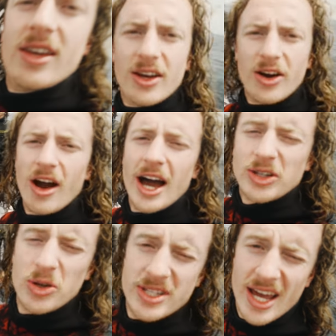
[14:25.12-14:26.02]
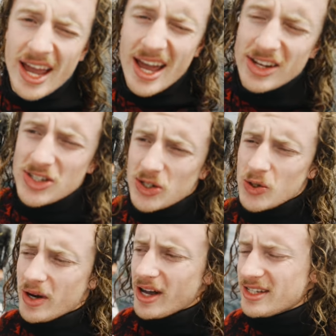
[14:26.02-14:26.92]
All right, good day out
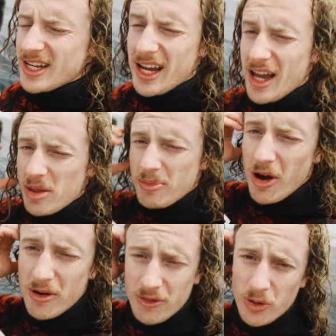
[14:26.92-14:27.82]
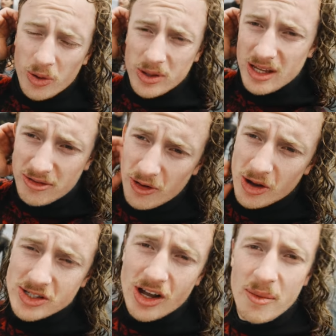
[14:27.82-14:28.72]
to uh, take out the boat for the
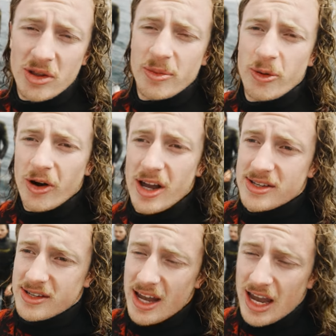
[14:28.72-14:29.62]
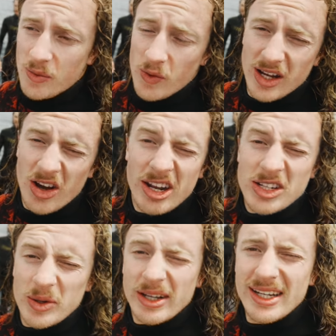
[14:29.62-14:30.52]
first time with the boys, and we got
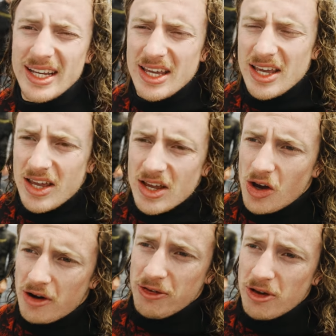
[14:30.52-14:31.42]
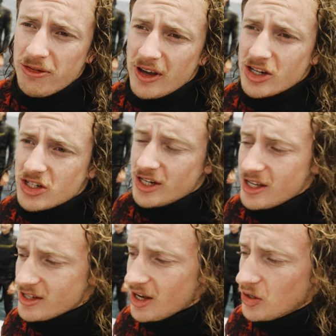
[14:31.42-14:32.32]
into it. Got a few fish.
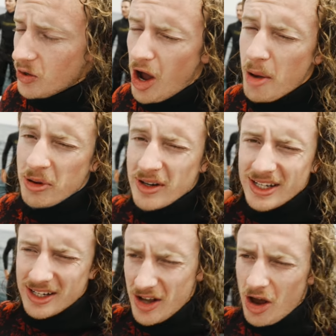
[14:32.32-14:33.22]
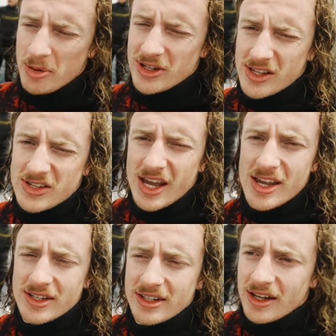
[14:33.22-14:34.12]
It's a good open open to the
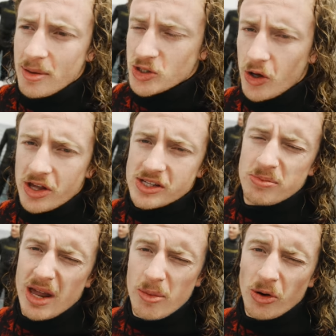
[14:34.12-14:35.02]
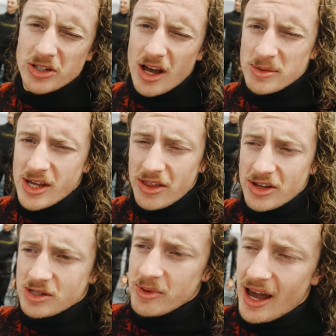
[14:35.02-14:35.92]
season. I'm sure there's many more times like
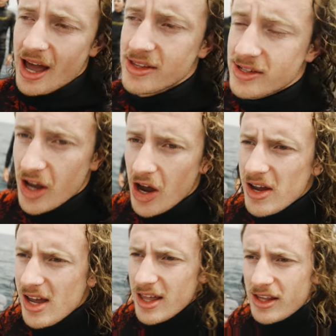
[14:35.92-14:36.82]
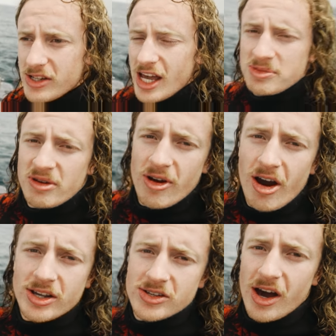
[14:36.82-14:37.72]
this to be had, so this gets me
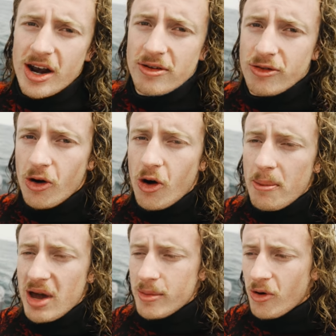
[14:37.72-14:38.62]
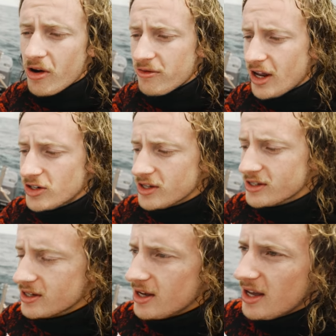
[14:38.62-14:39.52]
very excited for many more
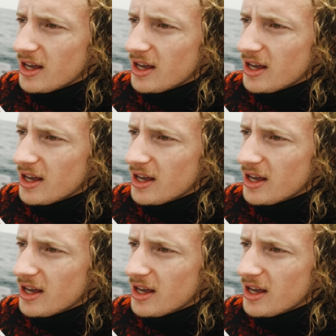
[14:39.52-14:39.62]
adventures.